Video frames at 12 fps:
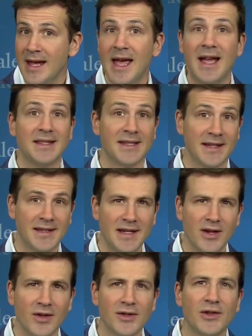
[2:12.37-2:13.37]
At 6
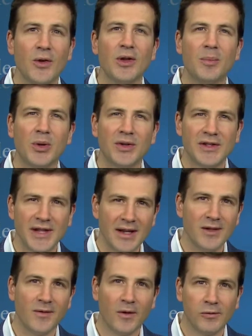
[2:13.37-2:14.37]
years, though the
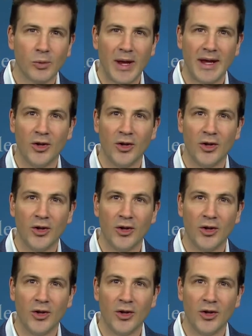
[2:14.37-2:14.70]
percent of overweight